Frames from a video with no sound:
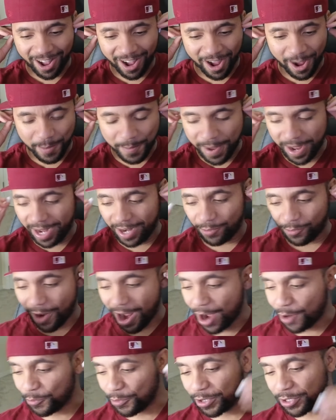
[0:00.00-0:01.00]
man,
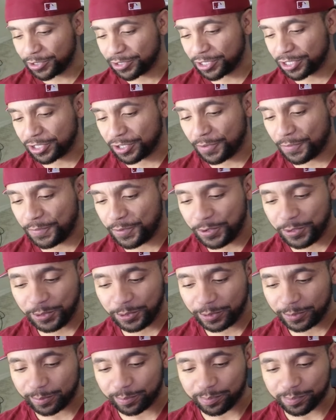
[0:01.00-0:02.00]
Ryan Reynolds is a fool.
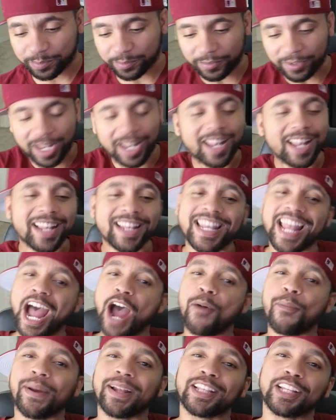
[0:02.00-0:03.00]
Now
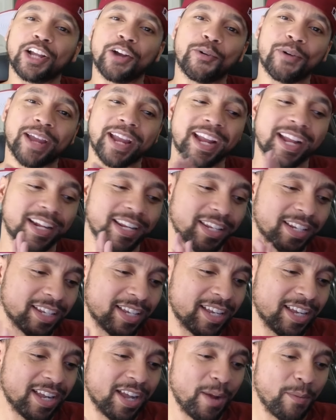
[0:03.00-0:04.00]
I'm about to go ahead and
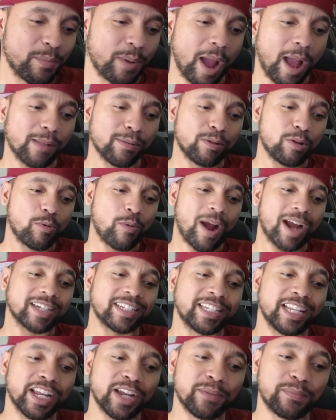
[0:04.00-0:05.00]
probably watch
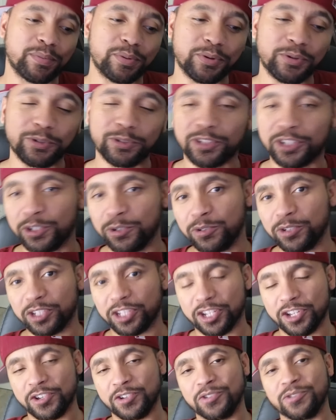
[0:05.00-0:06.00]
Deadpool 2
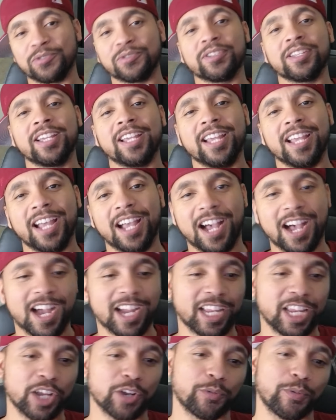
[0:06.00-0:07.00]
soon.
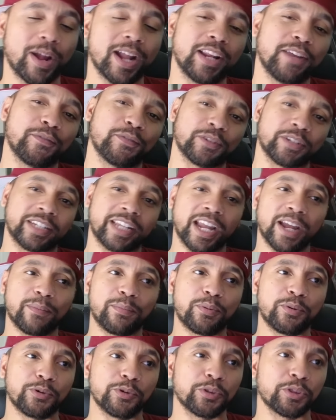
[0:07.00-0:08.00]
Get ready for
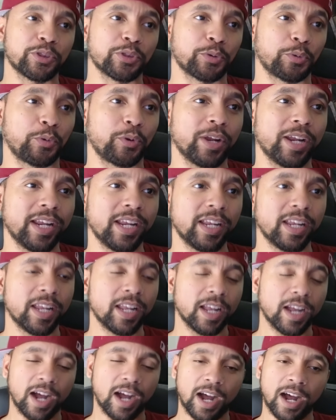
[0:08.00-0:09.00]
Deadpool 3.
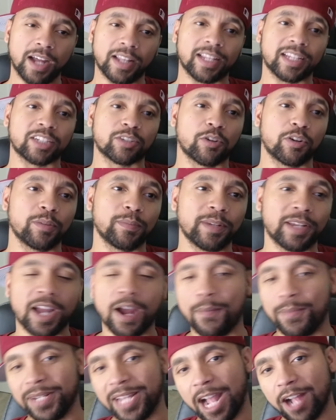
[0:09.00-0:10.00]
That's going to be
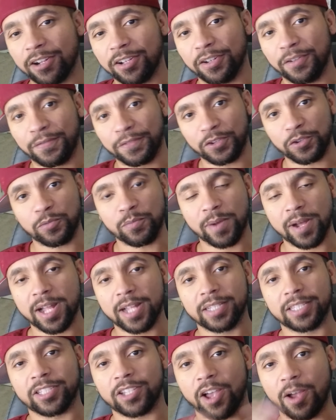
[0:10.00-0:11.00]
coming out in a few
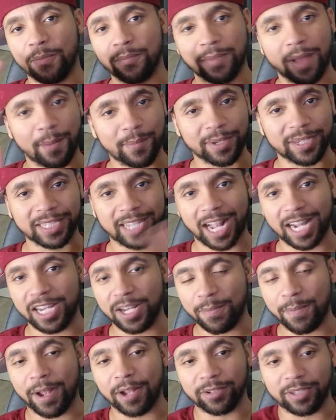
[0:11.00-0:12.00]
months. I'm excited
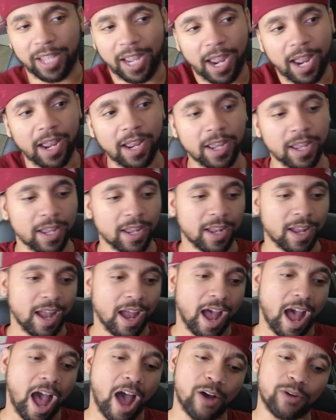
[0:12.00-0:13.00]
about that.
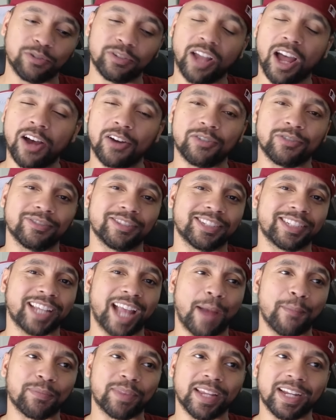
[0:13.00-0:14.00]
I don't know. I
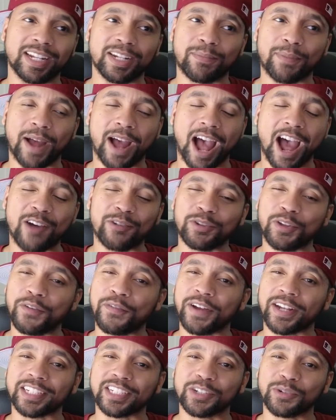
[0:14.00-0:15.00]
don't know if
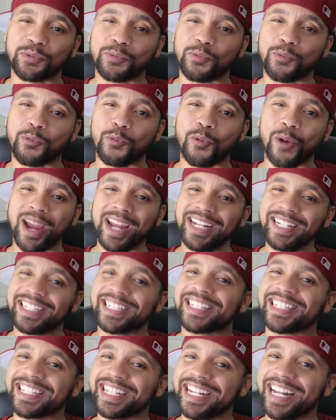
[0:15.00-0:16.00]
I should wait to
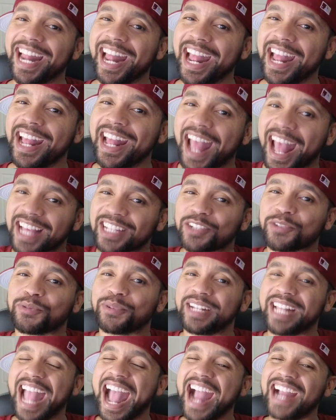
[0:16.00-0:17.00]
see that as a
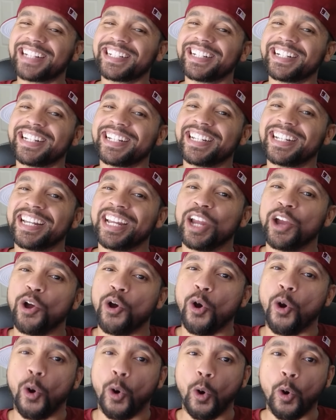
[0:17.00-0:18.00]
reaction
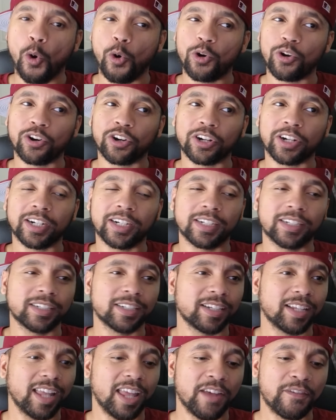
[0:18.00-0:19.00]
or
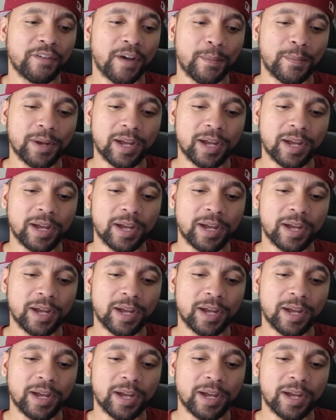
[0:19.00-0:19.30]
if I'm